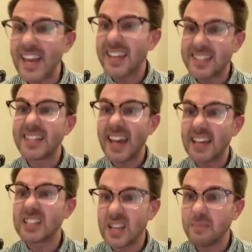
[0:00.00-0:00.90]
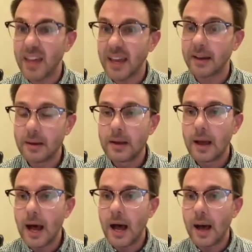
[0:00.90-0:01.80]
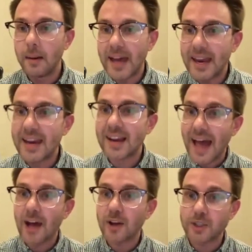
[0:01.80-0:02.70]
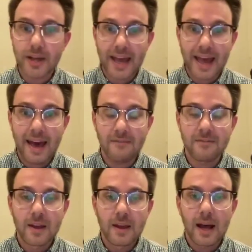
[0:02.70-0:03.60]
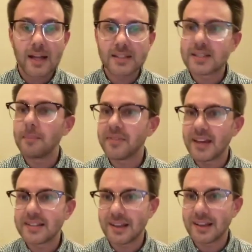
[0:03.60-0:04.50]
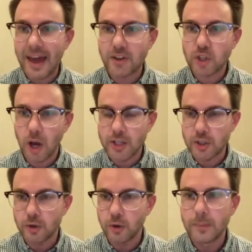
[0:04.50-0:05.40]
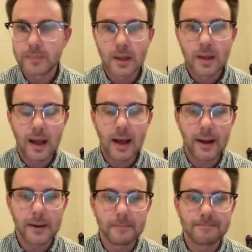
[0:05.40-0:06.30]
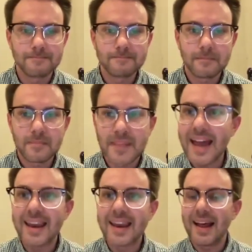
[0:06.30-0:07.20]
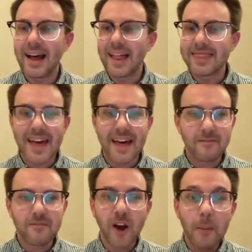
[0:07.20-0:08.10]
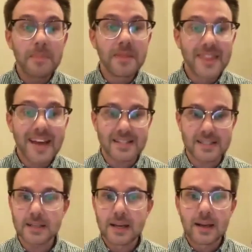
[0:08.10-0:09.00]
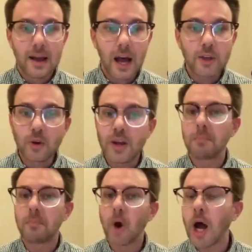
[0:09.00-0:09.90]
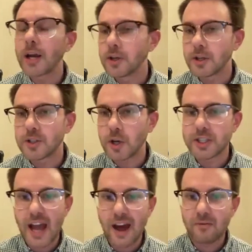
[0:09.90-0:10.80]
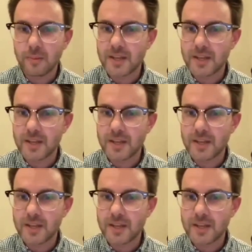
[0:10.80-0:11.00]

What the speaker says: is saying something, and it allows you to have something to latch onto. That from this, you can broaden your search out from